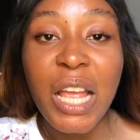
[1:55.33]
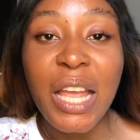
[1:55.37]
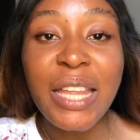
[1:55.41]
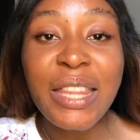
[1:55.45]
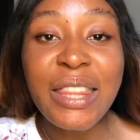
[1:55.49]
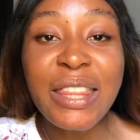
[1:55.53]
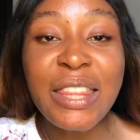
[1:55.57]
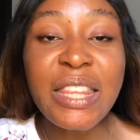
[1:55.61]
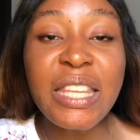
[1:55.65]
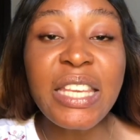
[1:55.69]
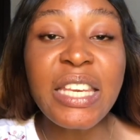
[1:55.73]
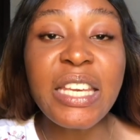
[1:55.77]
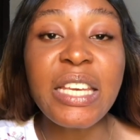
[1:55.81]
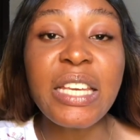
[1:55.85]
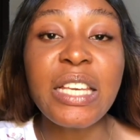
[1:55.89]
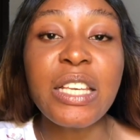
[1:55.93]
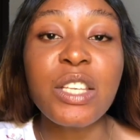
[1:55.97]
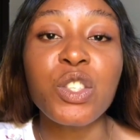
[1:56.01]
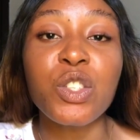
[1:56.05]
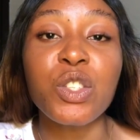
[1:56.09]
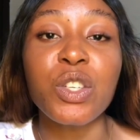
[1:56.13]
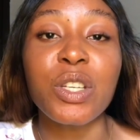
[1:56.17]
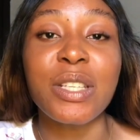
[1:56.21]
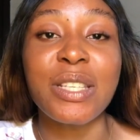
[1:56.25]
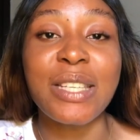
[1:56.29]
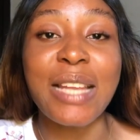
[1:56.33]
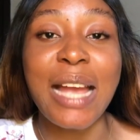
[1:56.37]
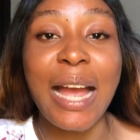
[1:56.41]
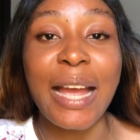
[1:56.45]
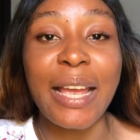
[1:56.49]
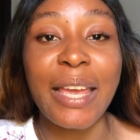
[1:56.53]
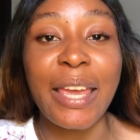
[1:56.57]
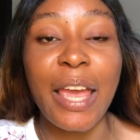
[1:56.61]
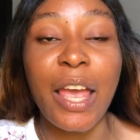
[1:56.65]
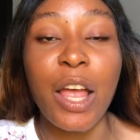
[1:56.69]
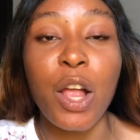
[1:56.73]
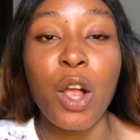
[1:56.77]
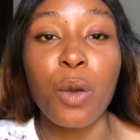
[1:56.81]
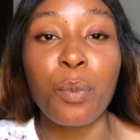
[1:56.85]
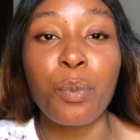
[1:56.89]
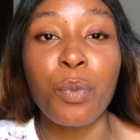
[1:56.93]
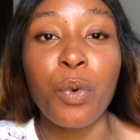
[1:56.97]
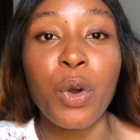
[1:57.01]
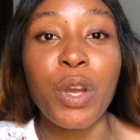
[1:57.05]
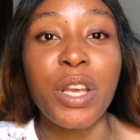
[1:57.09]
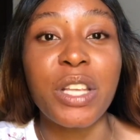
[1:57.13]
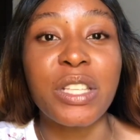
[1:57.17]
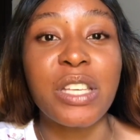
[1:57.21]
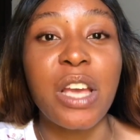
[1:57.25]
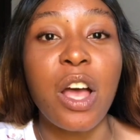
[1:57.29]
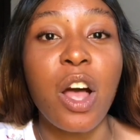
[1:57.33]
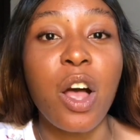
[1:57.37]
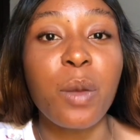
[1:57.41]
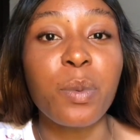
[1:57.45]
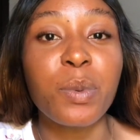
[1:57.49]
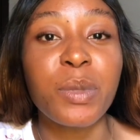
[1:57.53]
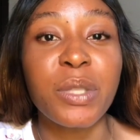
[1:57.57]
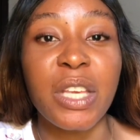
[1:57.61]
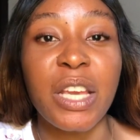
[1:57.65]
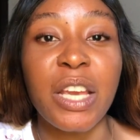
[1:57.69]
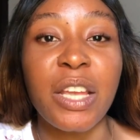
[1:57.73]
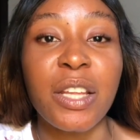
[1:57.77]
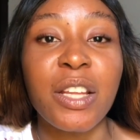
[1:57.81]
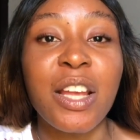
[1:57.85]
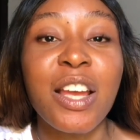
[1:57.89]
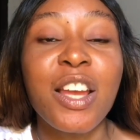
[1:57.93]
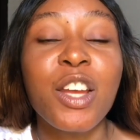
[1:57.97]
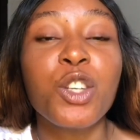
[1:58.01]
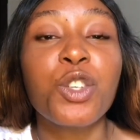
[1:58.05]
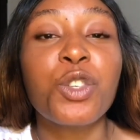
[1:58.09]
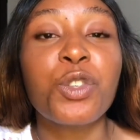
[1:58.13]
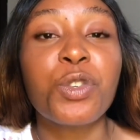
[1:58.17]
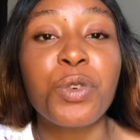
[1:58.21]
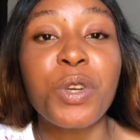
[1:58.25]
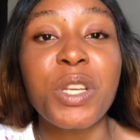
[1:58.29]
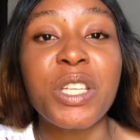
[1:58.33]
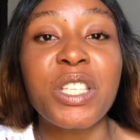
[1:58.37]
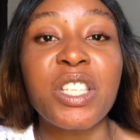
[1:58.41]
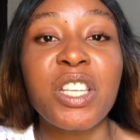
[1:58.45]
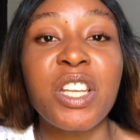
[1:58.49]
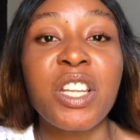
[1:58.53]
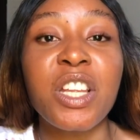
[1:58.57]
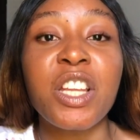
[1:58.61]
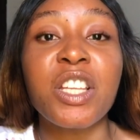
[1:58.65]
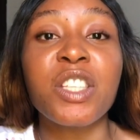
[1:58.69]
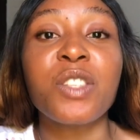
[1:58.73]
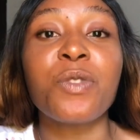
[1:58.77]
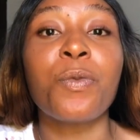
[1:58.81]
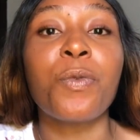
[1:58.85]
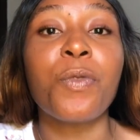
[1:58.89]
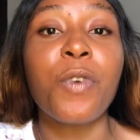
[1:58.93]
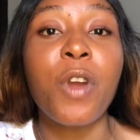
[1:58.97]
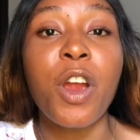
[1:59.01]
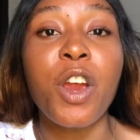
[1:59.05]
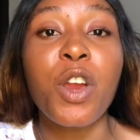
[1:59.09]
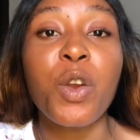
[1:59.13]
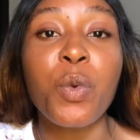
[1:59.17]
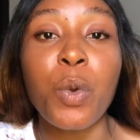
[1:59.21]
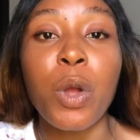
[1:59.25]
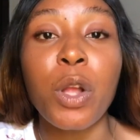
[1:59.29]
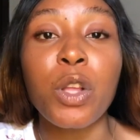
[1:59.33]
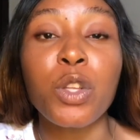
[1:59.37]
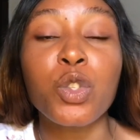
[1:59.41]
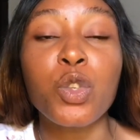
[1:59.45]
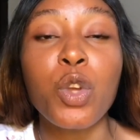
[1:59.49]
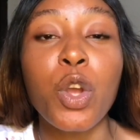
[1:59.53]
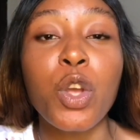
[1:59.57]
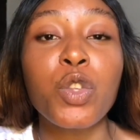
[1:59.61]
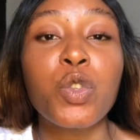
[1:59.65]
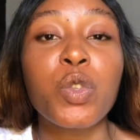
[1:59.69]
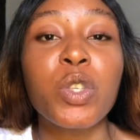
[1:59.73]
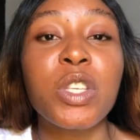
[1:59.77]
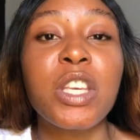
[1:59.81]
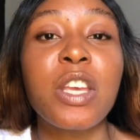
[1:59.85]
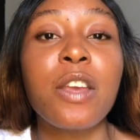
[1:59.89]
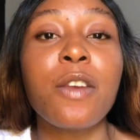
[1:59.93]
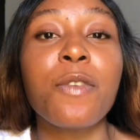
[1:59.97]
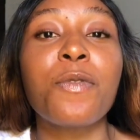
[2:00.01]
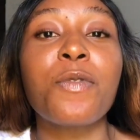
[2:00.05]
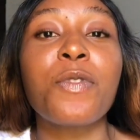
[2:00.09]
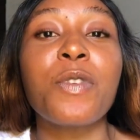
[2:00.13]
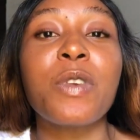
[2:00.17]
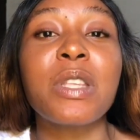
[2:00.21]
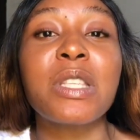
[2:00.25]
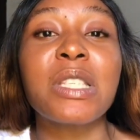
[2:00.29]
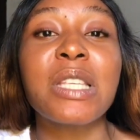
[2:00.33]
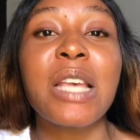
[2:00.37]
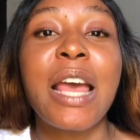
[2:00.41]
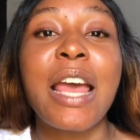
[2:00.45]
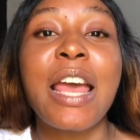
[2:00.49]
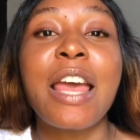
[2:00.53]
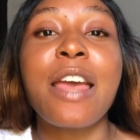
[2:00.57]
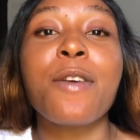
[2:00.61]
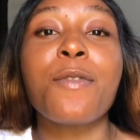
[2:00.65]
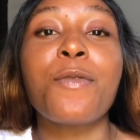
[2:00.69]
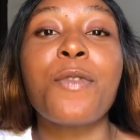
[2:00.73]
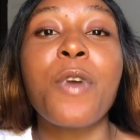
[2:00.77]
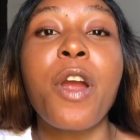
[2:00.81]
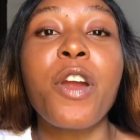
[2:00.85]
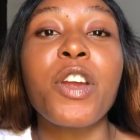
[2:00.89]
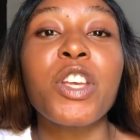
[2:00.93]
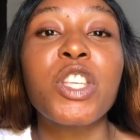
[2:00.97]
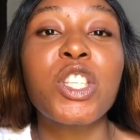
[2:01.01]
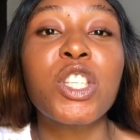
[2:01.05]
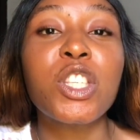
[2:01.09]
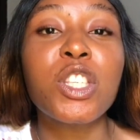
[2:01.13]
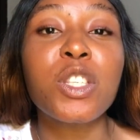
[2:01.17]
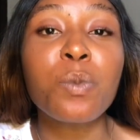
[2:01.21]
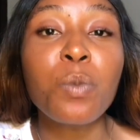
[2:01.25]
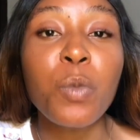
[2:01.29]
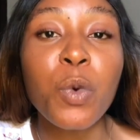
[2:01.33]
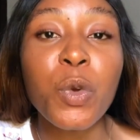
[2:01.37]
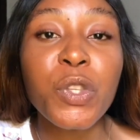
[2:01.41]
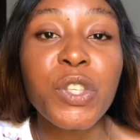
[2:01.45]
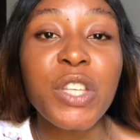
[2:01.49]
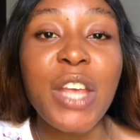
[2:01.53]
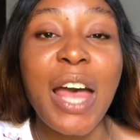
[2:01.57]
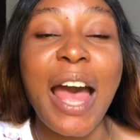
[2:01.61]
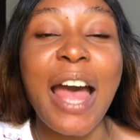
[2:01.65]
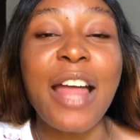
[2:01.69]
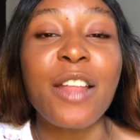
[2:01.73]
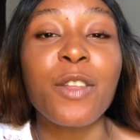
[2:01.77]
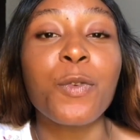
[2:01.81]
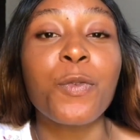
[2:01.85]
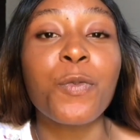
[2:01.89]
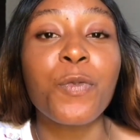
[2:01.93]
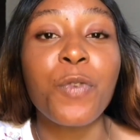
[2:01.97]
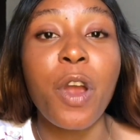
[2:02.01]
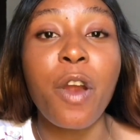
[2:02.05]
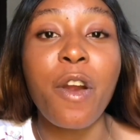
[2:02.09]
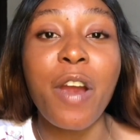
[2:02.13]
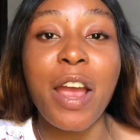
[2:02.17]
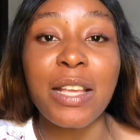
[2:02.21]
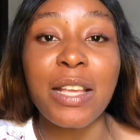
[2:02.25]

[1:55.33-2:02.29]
knees, your dark elbow. It helps in treating it very well. It's going to give it a very smooth and fairer